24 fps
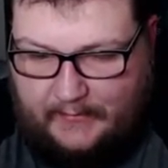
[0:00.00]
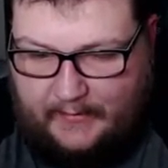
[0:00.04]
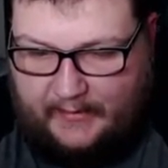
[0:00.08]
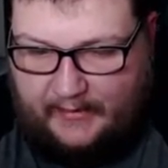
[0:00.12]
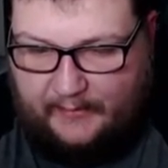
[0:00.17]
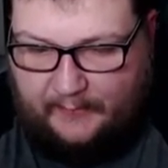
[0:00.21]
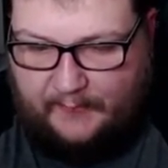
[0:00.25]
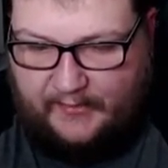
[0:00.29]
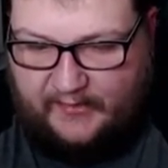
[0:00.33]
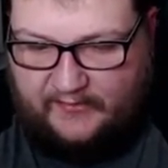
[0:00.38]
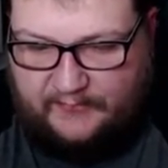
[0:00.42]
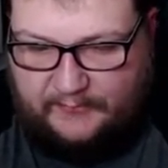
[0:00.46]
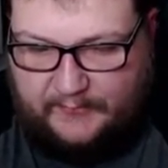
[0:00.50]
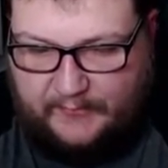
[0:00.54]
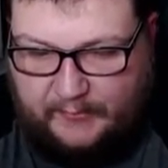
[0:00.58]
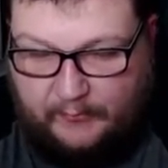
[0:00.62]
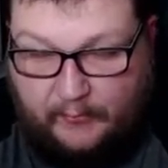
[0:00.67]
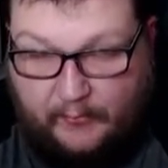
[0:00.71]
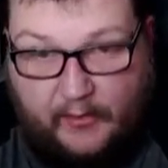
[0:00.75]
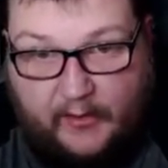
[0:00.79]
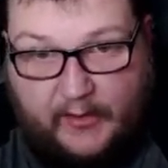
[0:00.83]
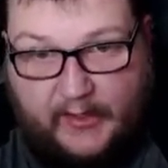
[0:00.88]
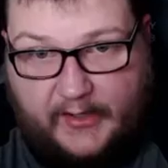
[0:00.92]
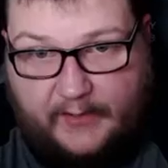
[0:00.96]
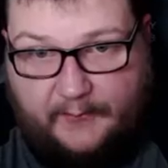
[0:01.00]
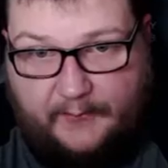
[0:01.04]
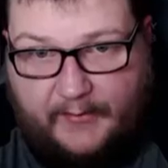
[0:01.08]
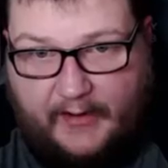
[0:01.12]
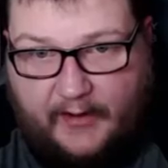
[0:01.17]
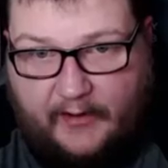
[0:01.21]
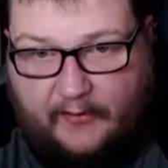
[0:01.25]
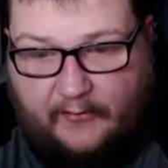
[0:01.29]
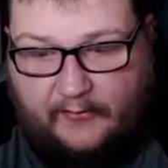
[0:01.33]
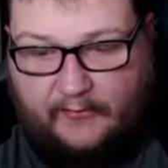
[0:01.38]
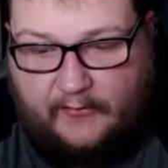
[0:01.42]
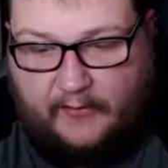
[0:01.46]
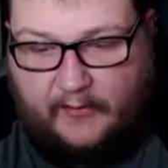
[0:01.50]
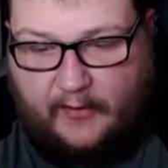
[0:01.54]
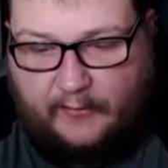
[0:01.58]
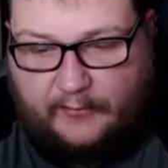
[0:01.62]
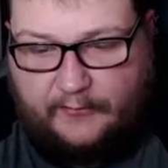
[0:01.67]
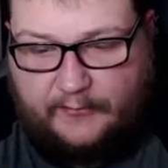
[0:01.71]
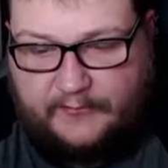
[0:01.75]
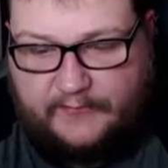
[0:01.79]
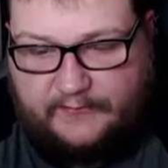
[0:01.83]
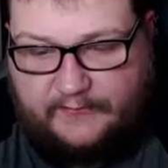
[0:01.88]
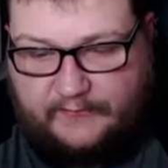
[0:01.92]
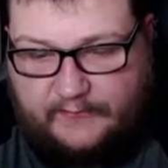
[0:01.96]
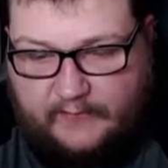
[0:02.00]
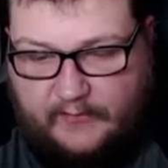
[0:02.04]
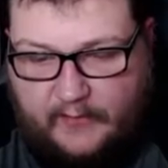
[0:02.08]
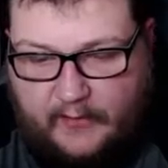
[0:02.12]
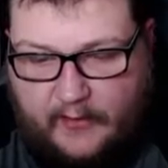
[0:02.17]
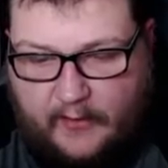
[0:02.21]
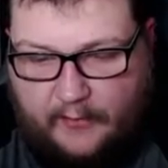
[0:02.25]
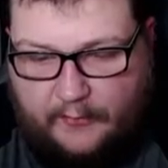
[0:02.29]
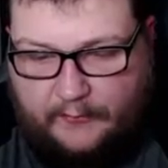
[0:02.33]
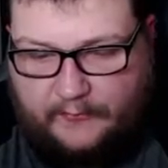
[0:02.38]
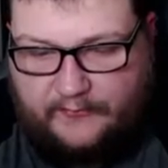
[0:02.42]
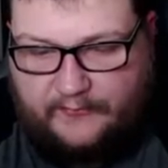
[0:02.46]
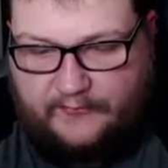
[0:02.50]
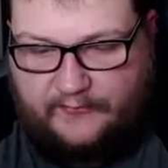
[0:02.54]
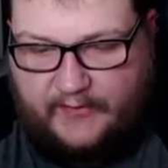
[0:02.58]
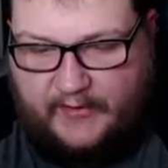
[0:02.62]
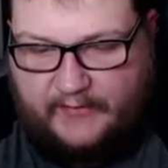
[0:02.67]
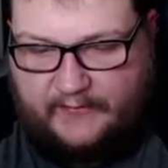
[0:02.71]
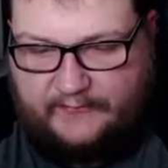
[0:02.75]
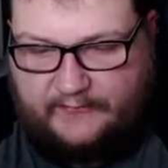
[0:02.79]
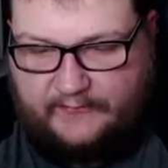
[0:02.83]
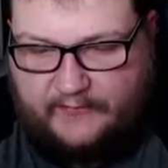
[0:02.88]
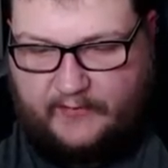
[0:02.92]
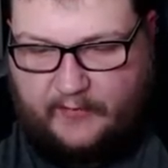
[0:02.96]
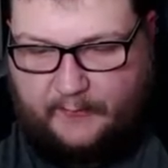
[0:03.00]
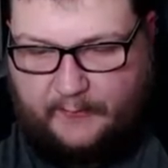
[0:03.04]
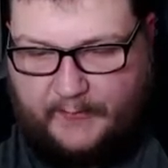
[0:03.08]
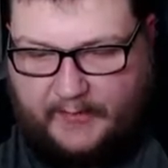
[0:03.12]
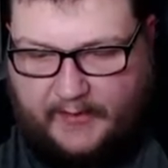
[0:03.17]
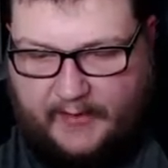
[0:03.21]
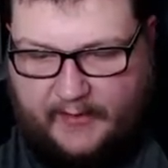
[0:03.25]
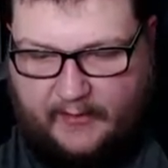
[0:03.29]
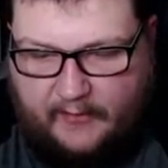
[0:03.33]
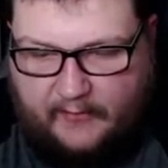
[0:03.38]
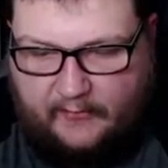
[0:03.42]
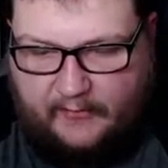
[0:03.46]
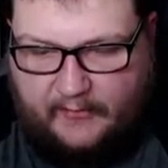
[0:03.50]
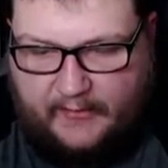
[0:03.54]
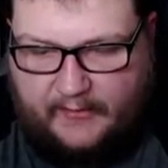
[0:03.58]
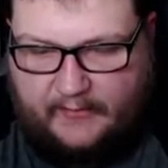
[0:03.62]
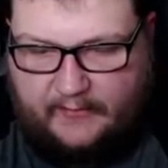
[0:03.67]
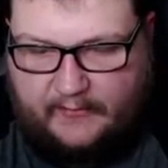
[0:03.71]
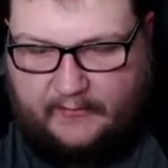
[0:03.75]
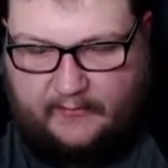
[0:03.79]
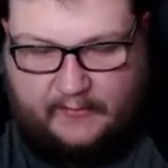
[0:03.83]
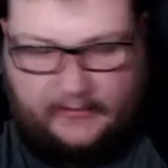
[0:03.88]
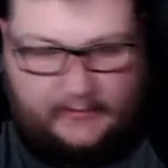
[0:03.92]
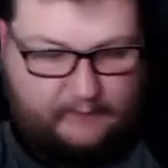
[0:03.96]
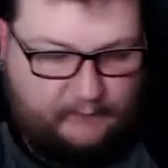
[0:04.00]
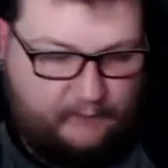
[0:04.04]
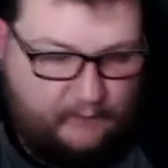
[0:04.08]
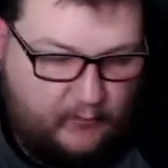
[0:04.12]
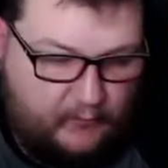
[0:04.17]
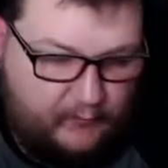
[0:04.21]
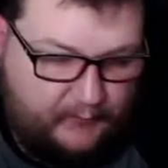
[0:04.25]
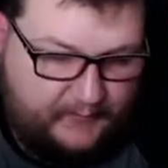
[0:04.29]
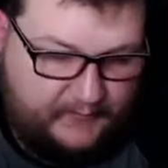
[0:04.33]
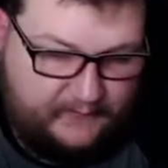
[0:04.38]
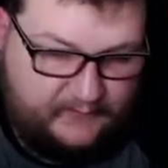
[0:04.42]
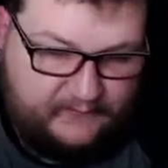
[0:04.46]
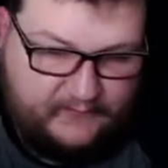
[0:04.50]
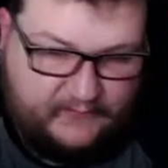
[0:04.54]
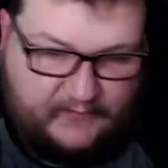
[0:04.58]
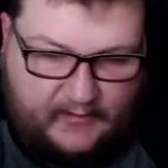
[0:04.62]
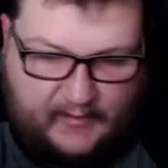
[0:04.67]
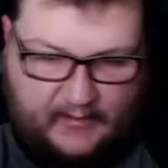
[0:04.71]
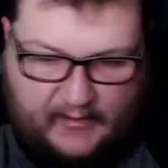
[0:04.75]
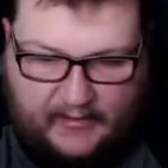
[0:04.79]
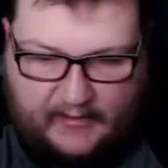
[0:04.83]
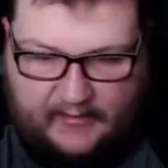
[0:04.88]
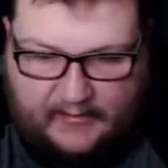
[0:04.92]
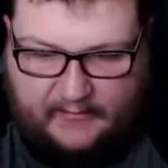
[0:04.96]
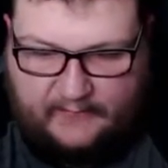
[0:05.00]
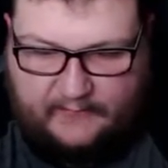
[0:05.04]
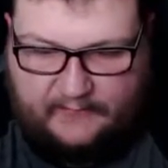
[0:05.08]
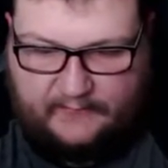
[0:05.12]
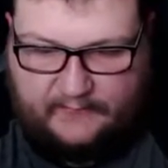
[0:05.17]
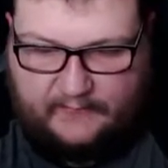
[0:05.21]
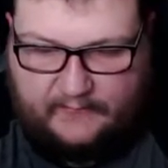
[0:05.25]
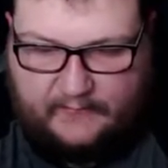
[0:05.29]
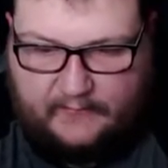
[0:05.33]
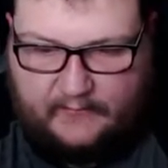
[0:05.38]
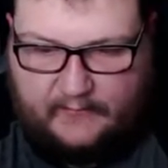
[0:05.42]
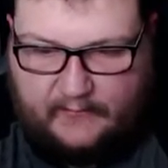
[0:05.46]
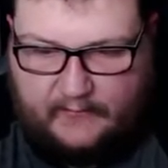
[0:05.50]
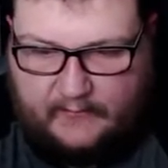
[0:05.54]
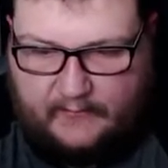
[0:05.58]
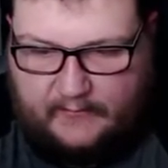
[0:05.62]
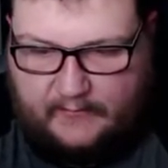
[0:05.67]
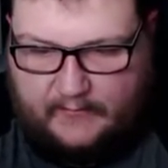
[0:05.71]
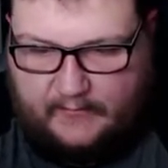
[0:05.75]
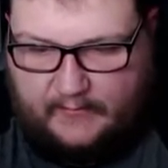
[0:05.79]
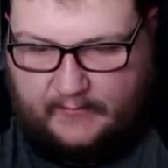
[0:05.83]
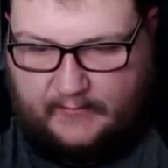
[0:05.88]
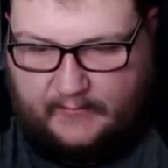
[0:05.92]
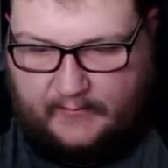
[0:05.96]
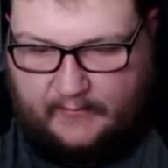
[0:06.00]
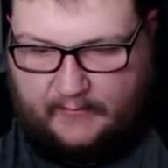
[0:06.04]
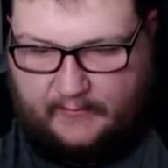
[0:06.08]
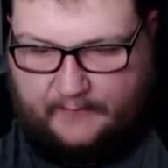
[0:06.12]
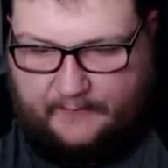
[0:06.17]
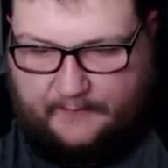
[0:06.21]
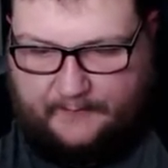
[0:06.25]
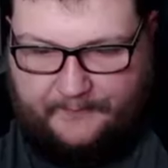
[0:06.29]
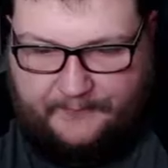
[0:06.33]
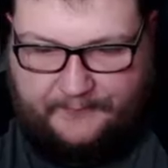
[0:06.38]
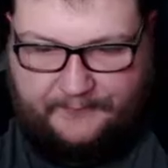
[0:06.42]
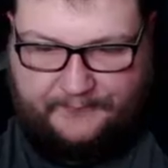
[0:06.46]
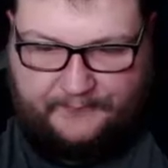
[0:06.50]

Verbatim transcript: and it makes me worried about other other sets coming out like Evolving Skies um,